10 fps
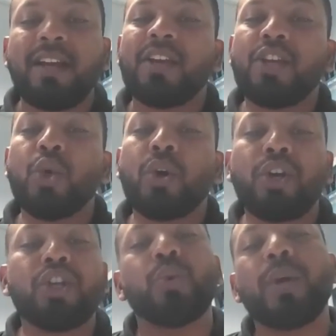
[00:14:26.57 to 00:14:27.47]
you are
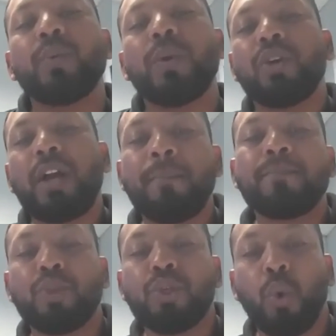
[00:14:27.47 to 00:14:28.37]
going to do it when you
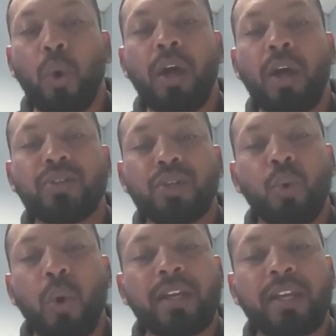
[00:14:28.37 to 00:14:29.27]
come to
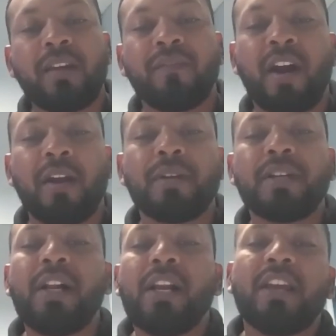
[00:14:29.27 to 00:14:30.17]
your working environment.
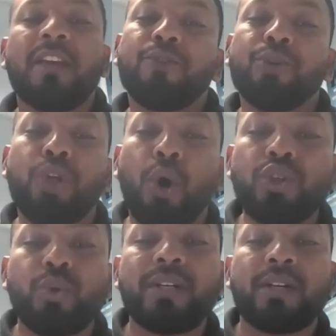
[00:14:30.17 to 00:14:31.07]
If you
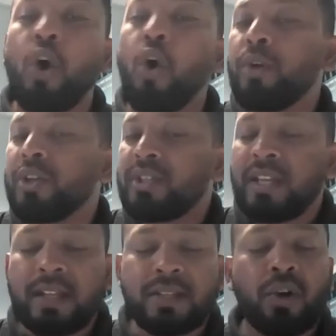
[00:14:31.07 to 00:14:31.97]
don't do it at home, not
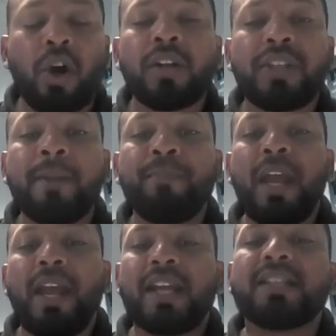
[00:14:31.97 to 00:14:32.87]
saying that's a wrong thing,
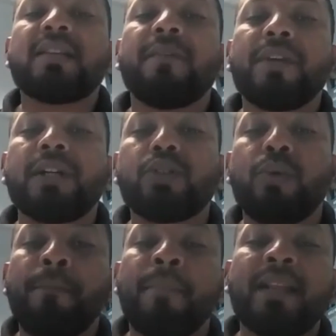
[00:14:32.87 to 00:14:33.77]
it's difficult
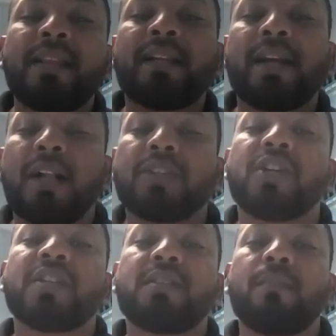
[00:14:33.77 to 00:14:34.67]
to embed that culture
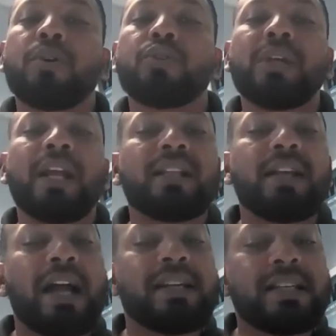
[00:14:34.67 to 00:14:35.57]
in someone to get
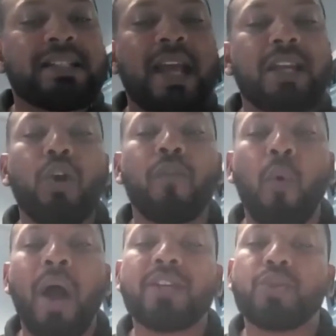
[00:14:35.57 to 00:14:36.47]
the understanding of
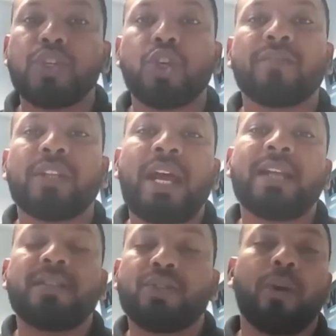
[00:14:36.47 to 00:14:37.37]
why switching off the
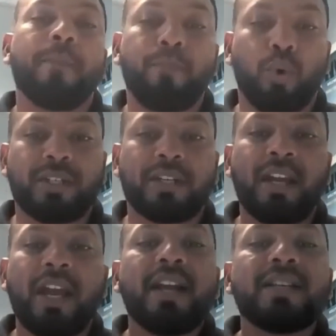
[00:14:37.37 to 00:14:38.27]
light is so important.
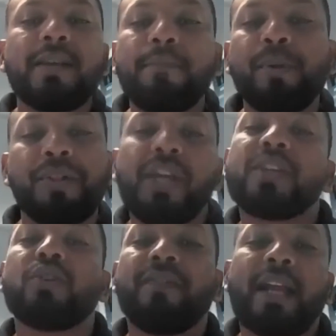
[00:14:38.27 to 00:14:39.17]
Simple
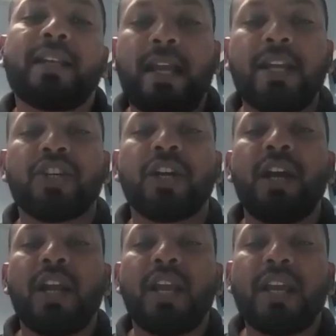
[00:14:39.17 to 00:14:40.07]
things of that nature
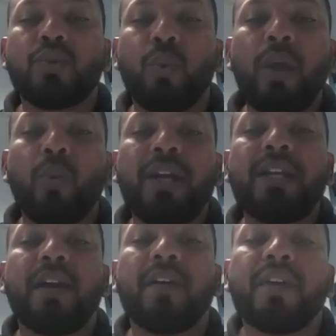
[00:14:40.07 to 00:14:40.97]
is where
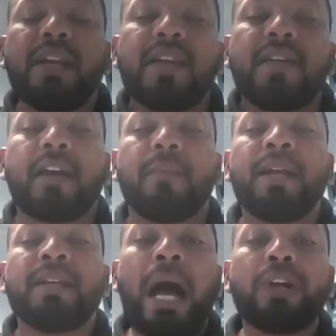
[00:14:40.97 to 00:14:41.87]
we really
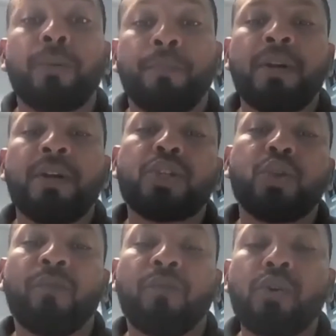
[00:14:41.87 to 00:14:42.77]
recommend entrepreneurs
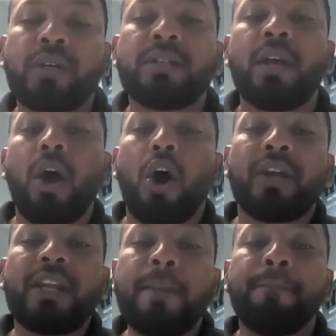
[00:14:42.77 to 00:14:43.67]
to focus
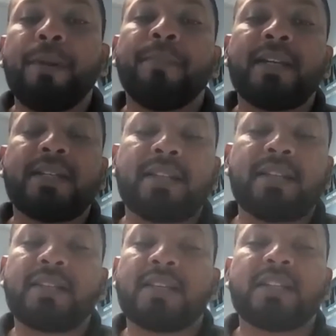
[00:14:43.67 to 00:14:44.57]
on implementing the
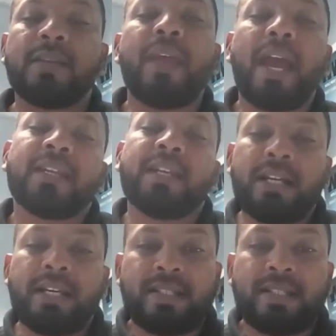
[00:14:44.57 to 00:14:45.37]
system at an early